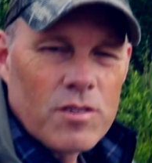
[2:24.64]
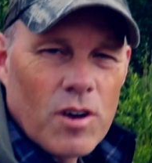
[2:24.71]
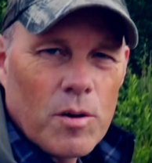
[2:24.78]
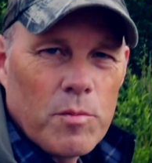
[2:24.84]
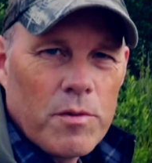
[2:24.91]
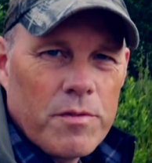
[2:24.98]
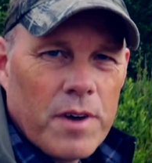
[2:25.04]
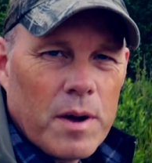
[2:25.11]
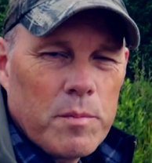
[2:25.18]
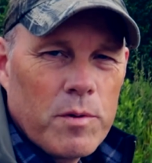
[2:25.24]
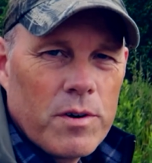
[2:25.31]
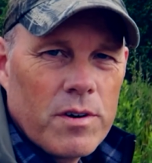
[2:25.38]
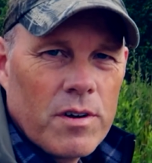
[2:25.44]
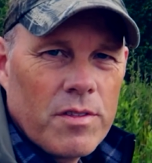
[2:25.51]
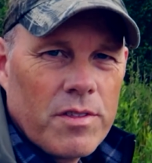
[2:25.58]
Carbon
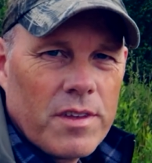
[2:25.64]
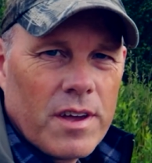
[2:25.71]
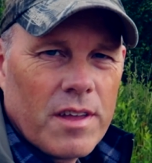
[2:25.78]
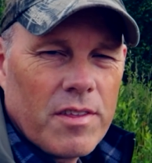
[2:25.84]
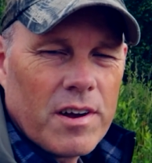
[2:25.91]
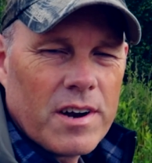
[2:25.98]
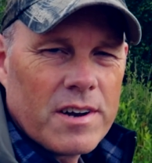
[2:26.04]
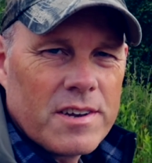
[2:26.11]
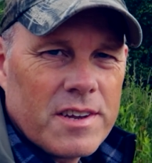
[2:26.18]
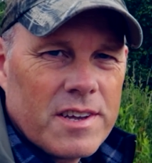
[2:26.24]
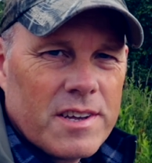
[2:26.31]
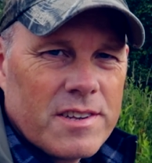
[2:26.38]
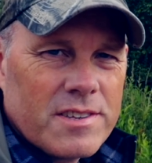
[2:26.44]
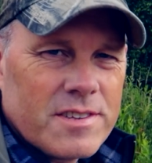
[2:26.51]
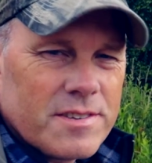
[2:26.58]
fiber, on the other hand,
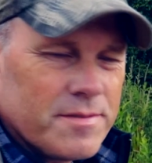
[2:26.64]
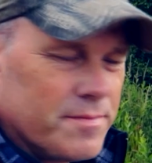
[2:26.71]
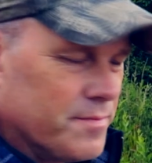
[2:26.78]
is